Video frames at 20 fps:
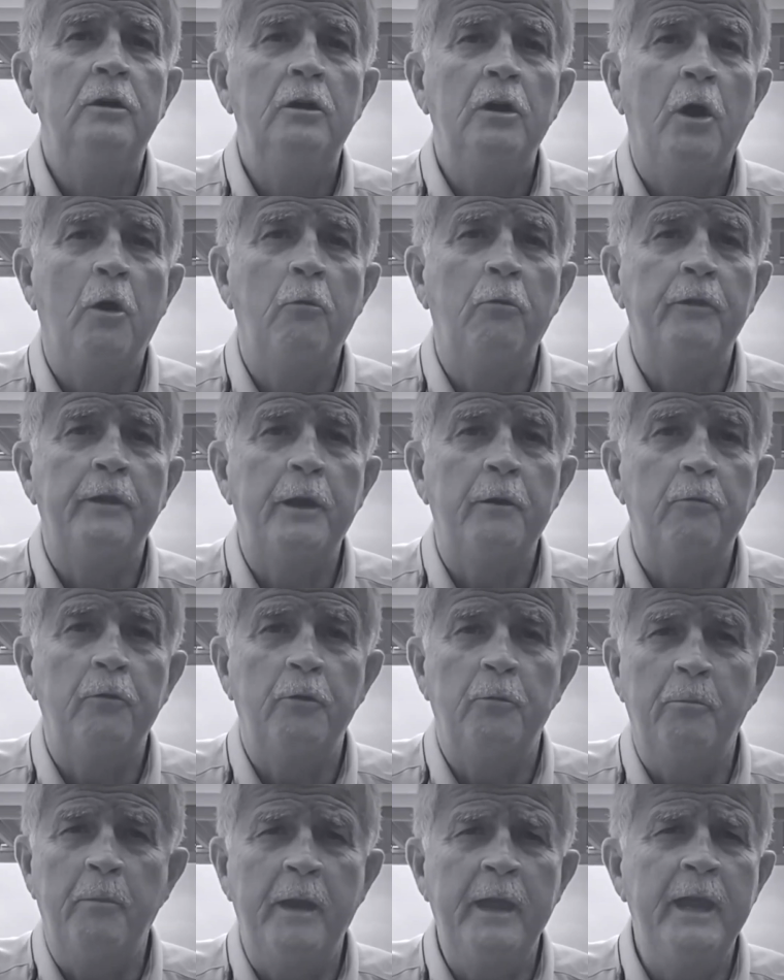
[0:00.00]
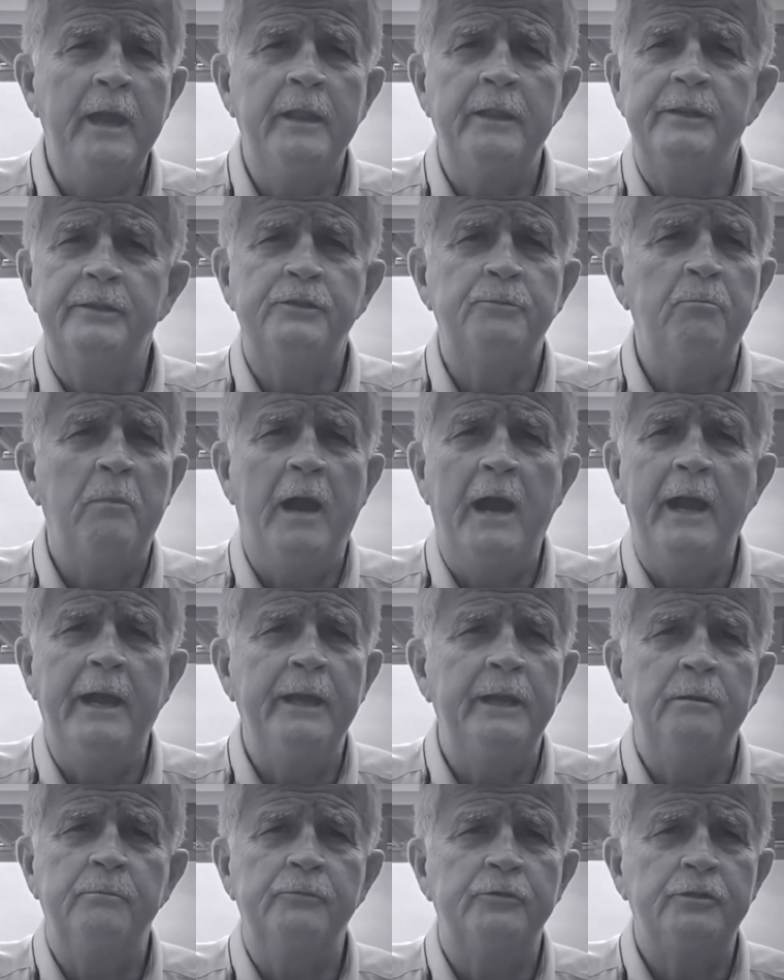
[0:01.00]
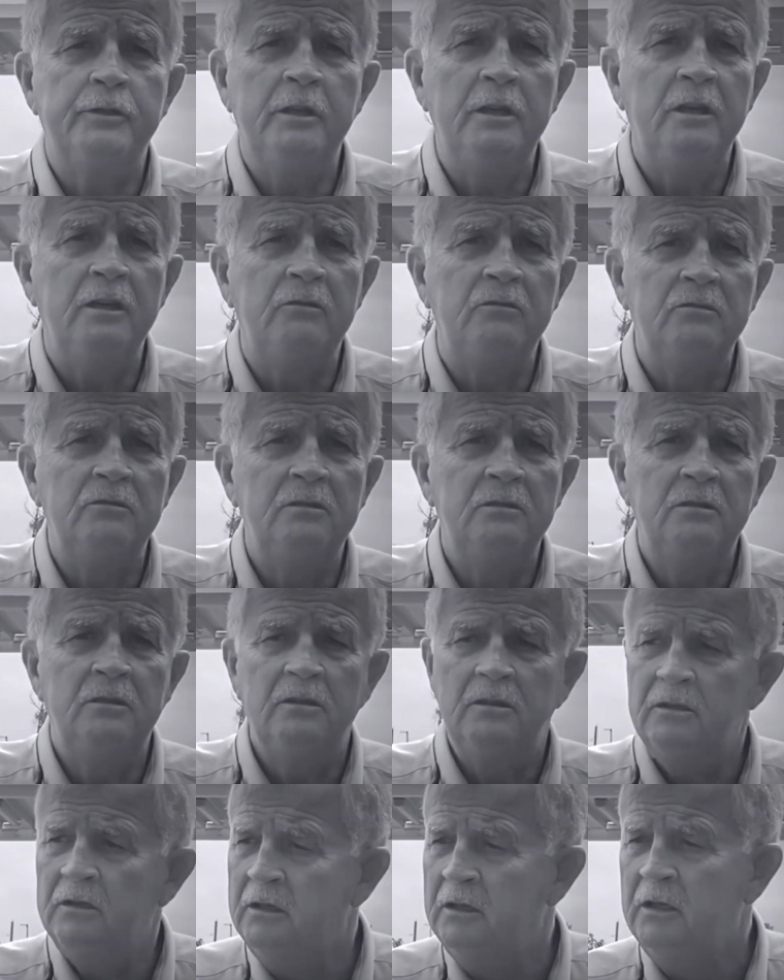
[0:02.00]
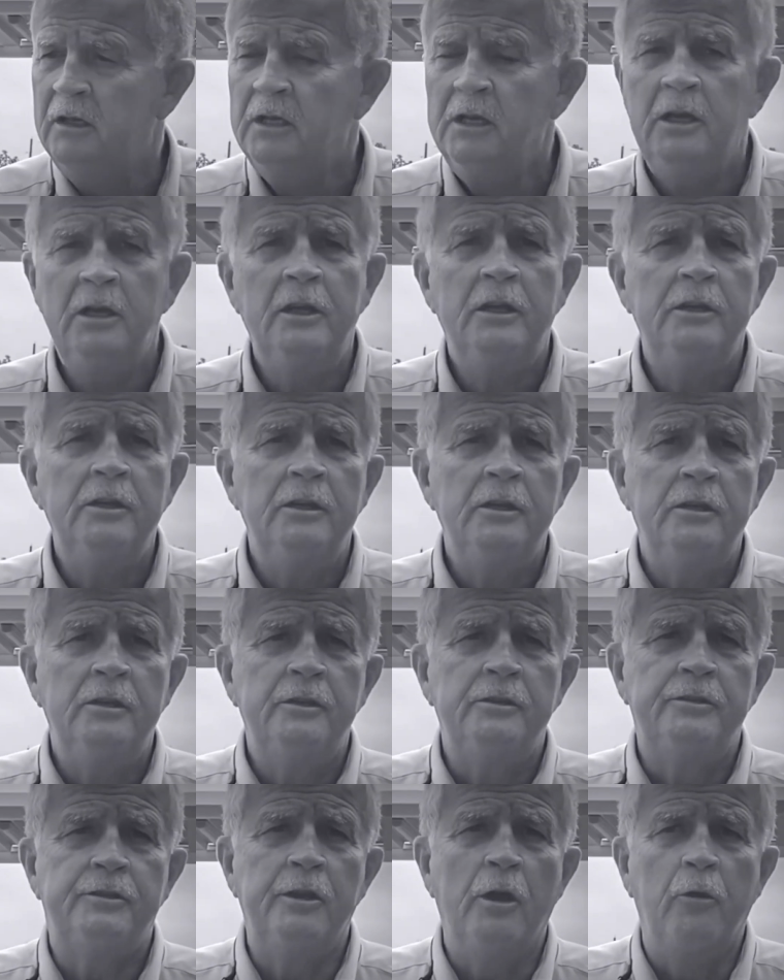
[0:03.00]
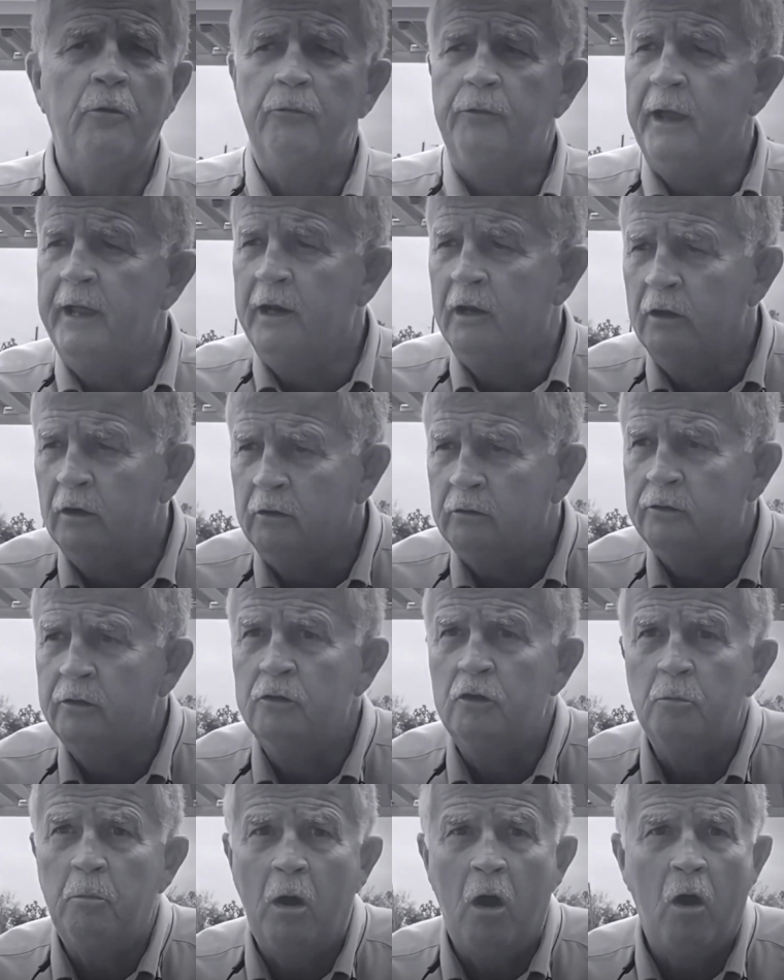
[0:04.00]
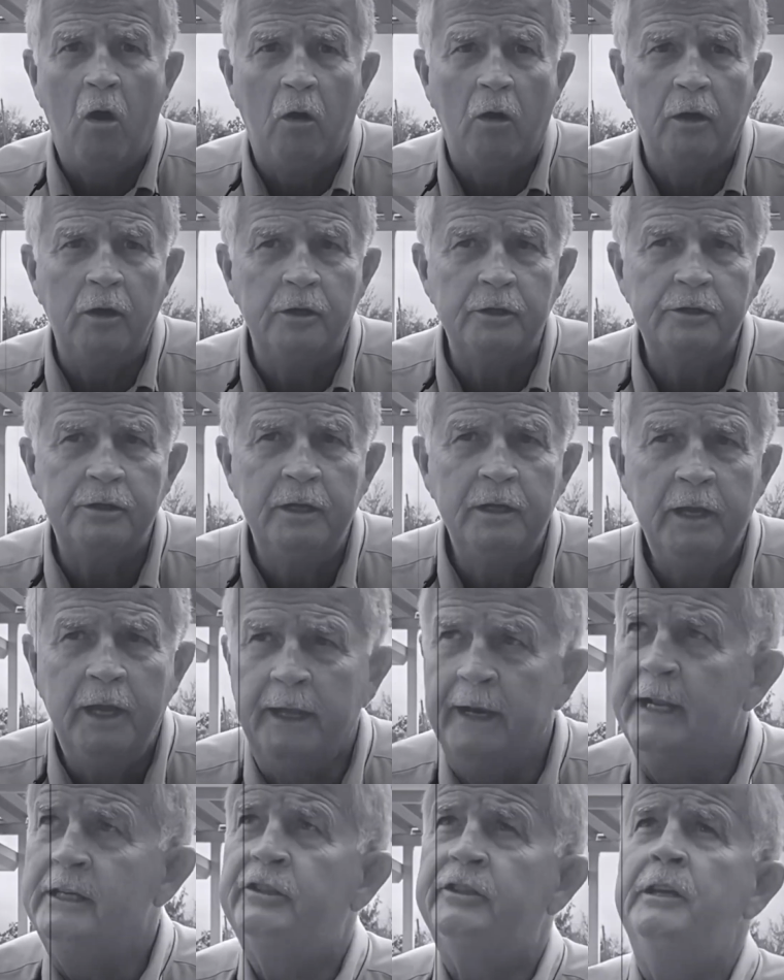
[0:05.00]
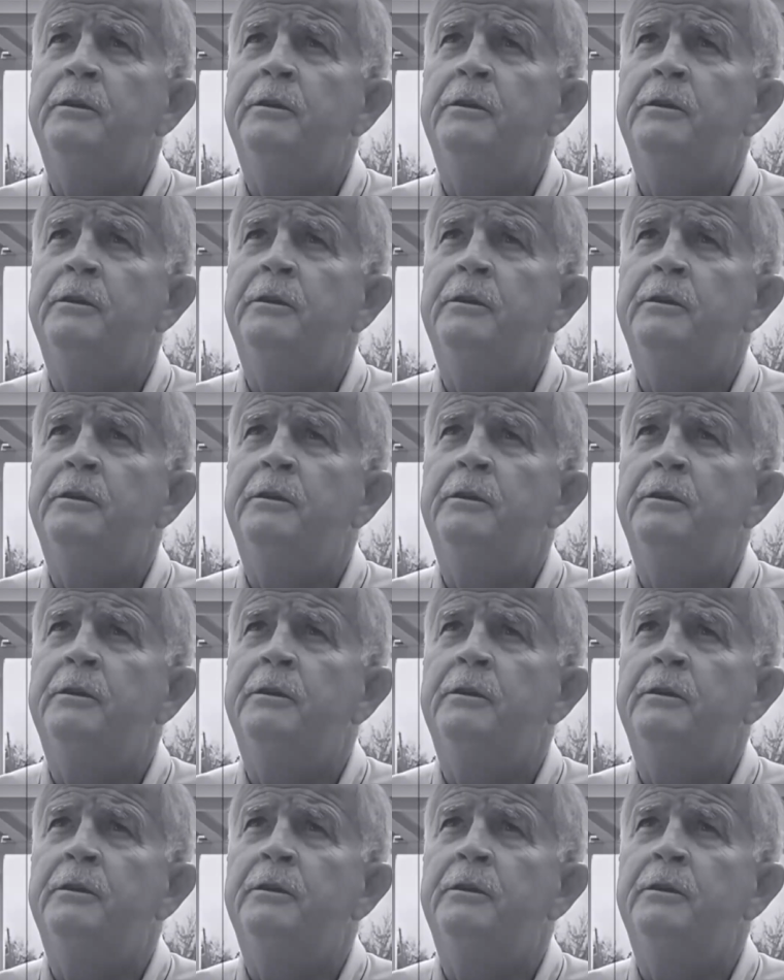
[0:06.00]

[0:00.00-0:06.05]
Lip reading: over there with a man that's by himself." So they look through the bars and they see